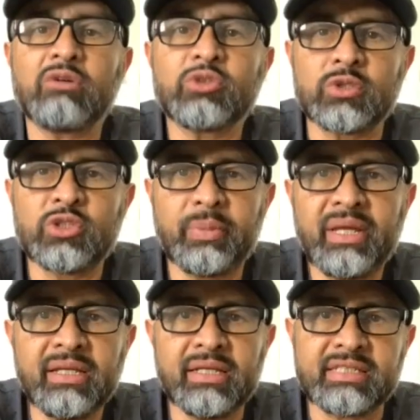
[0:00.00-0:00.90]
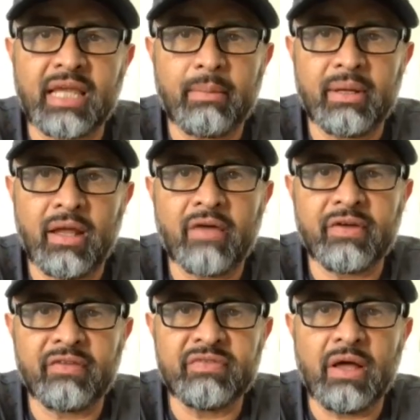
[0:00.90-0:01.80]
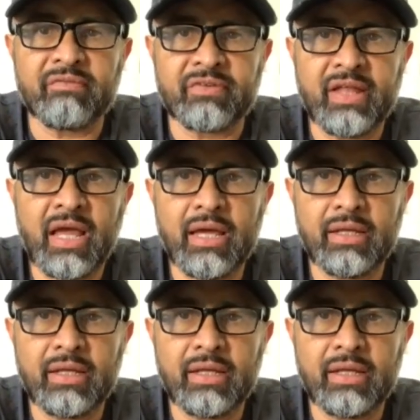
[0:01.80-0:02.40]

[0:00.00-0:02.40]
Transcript: would you be in this game? And if not for that,